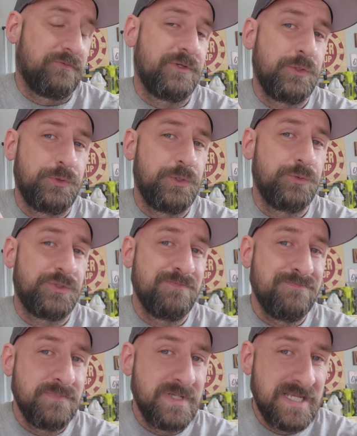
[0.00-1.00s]
If you use
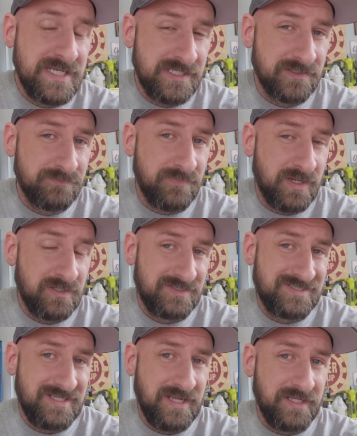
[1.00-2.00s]
medium
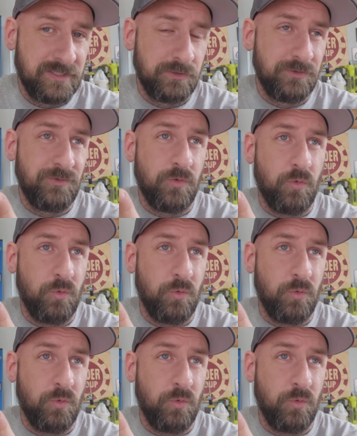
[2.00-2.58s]
CA glue